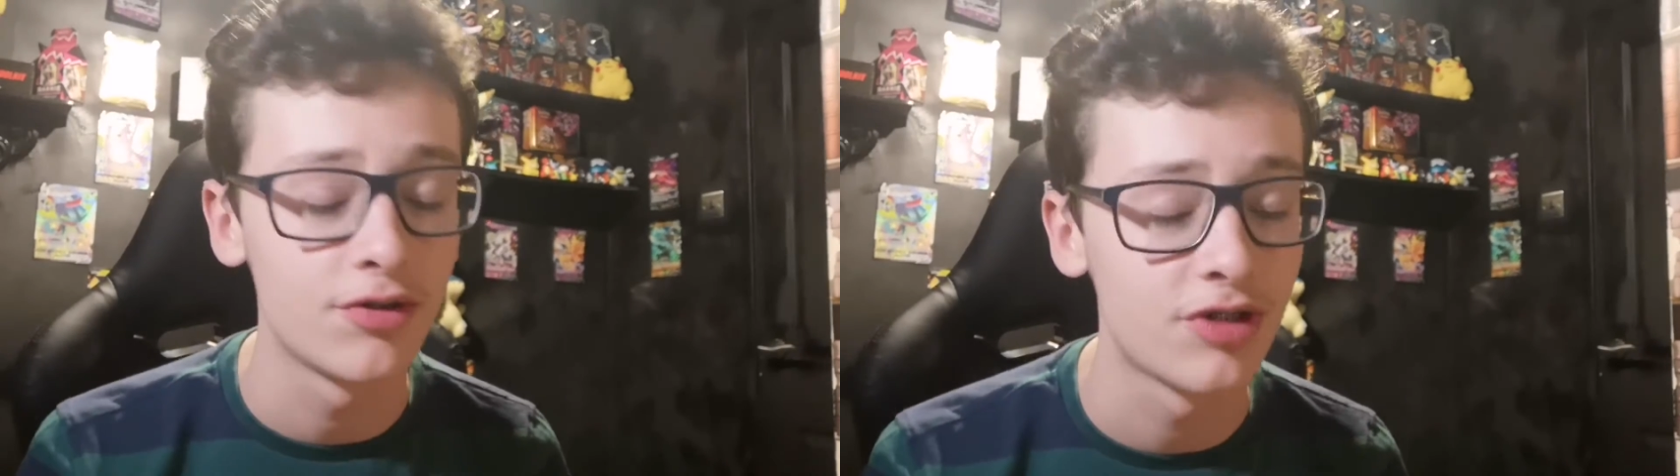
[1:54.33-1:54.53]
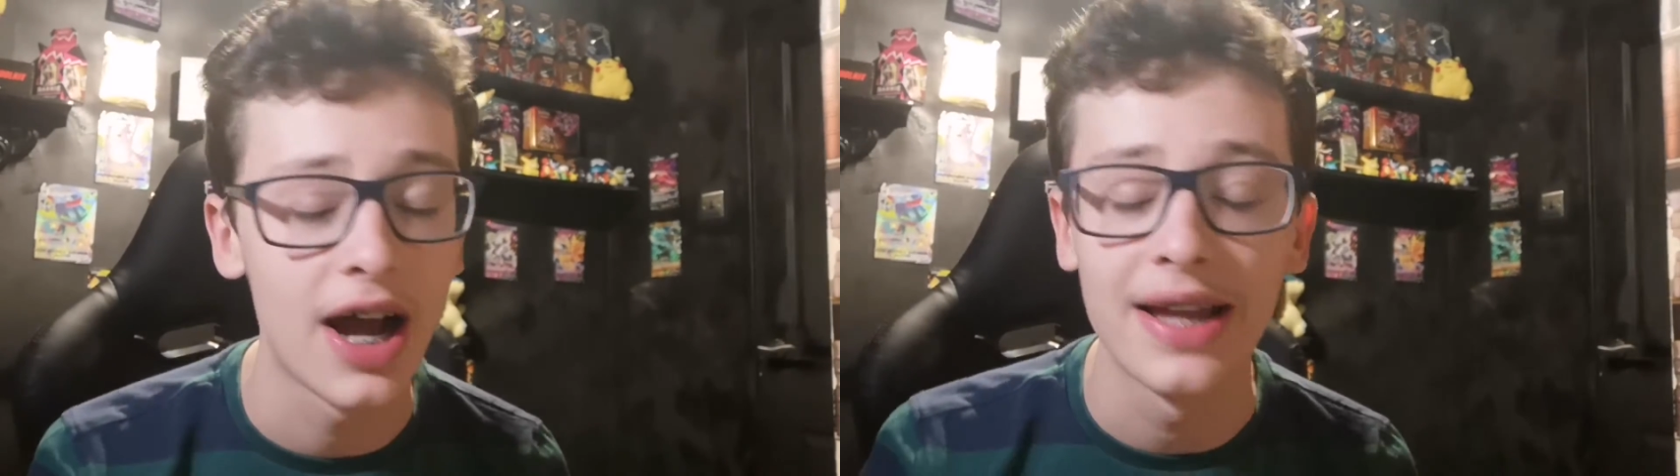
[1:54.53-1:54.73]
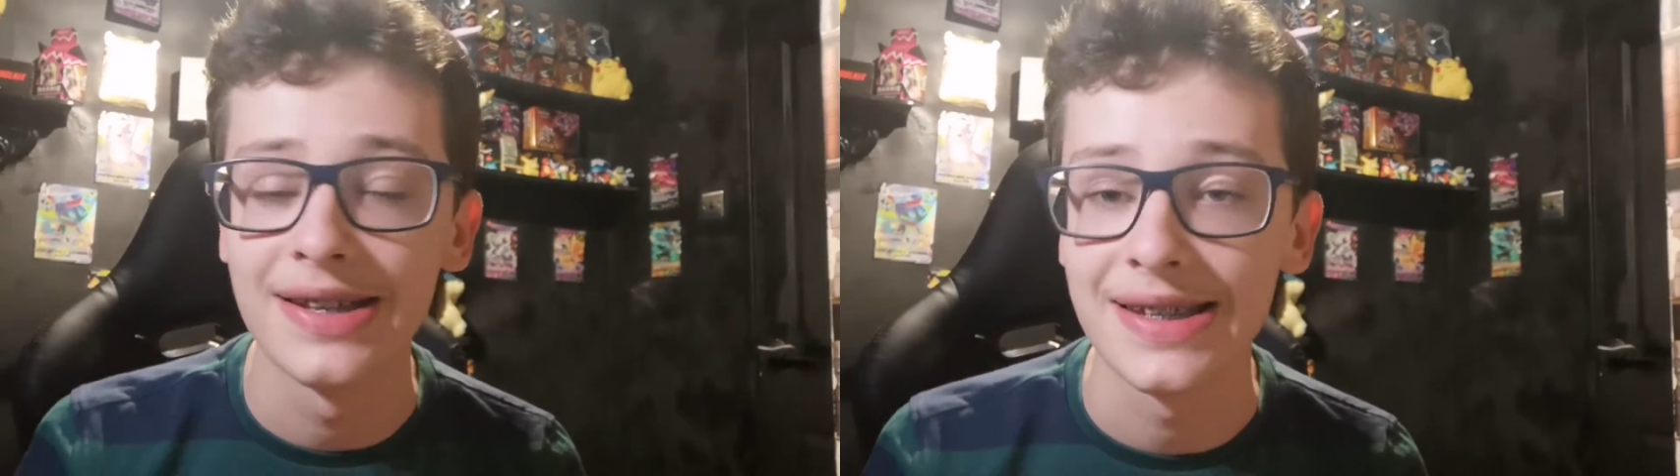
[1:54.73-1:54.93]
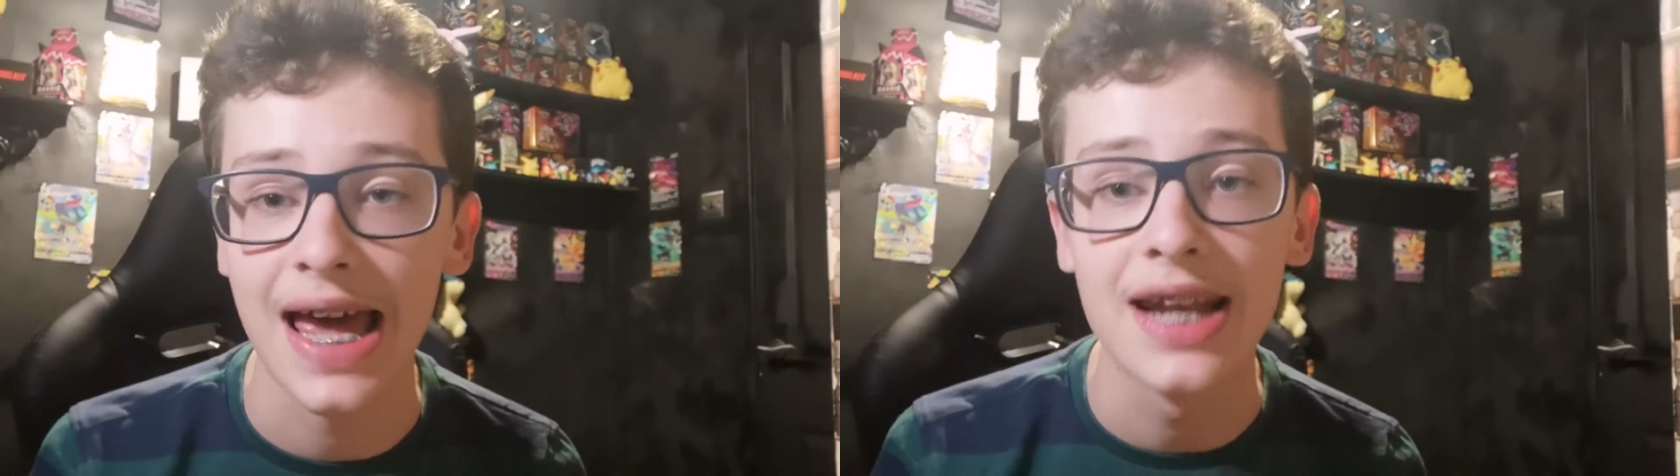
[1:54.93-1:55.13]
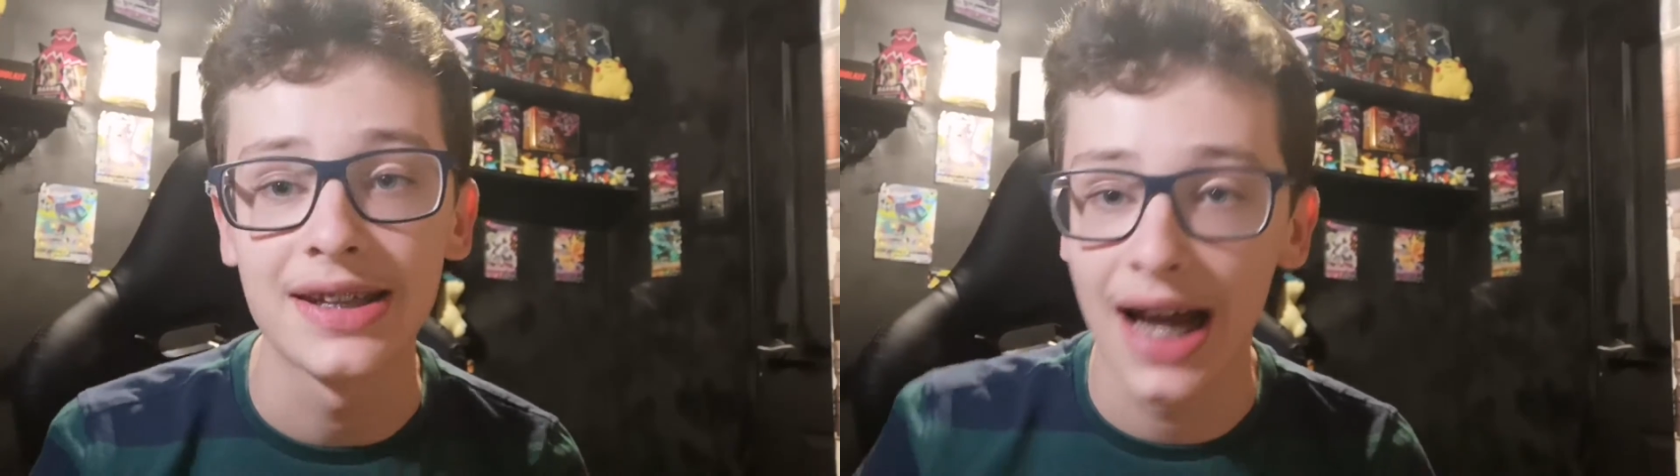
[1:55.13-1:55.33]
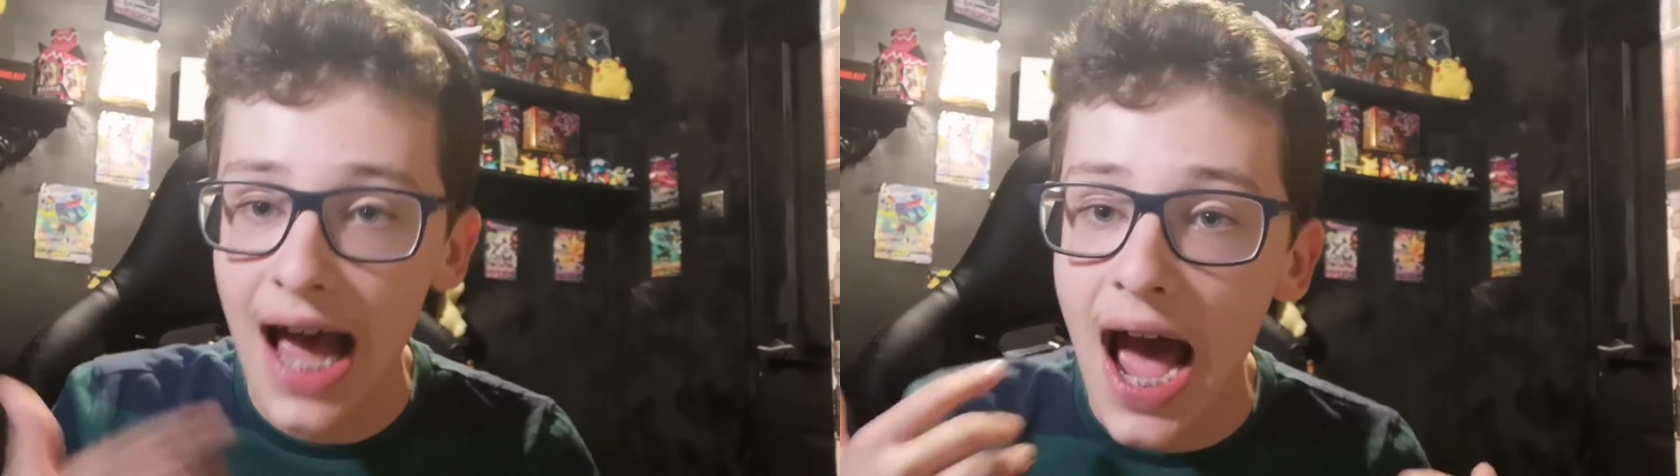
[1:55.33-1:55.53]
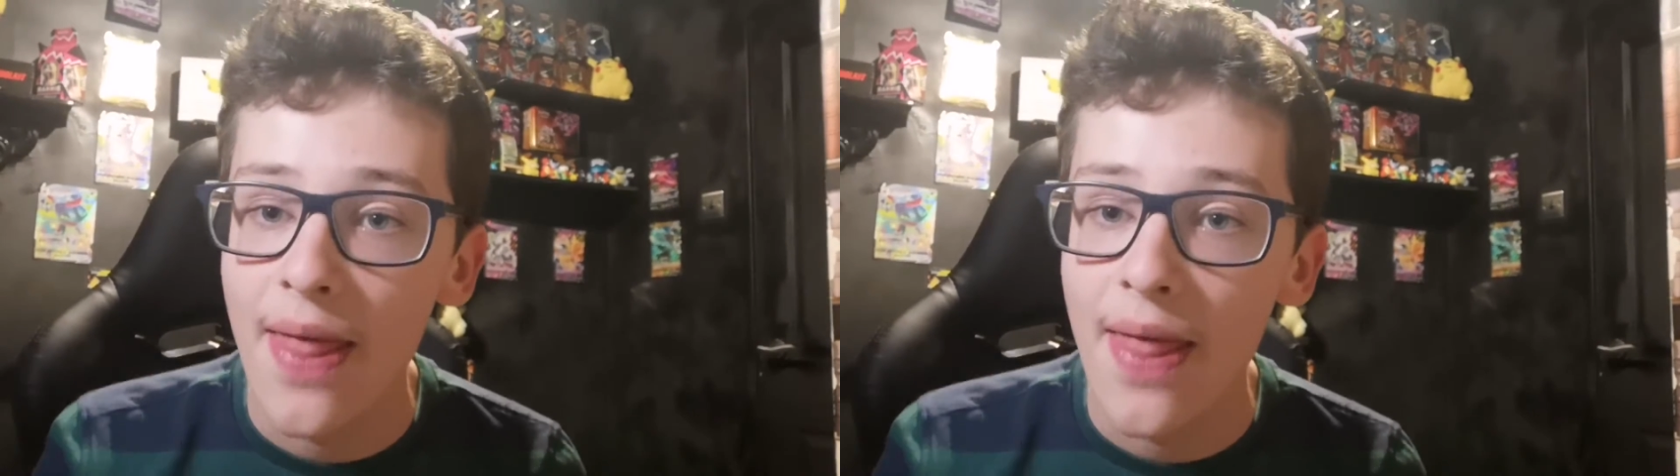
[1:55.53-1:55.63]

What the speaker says: right and center,